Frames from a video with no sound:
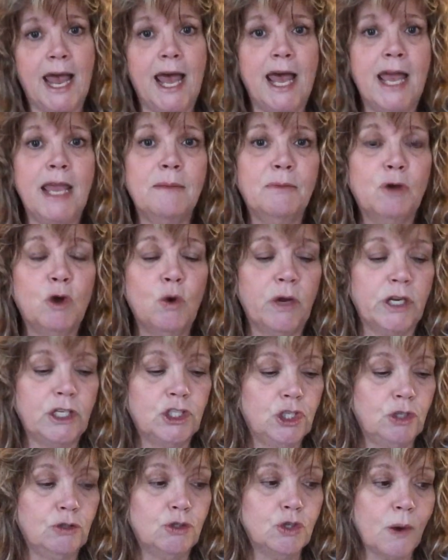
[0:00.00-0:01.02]
I am going
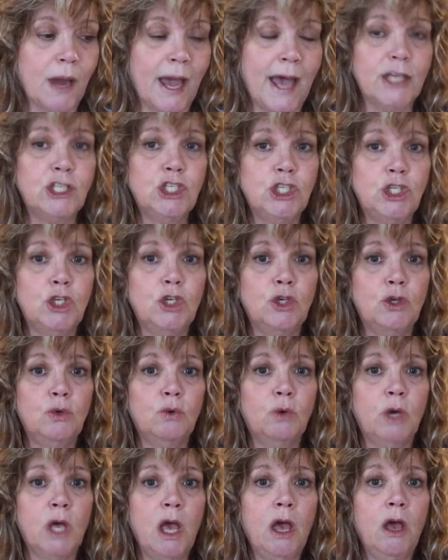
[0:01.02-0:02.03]
to try
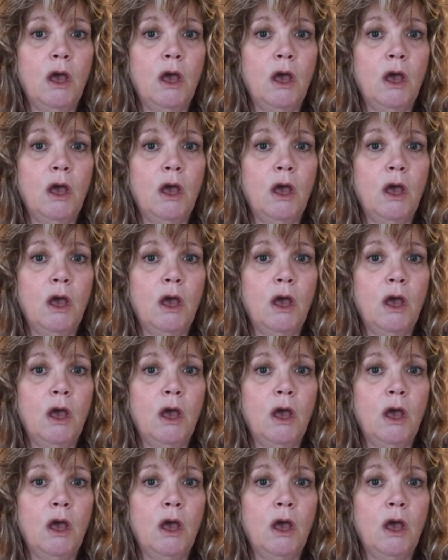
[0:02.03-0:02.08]
to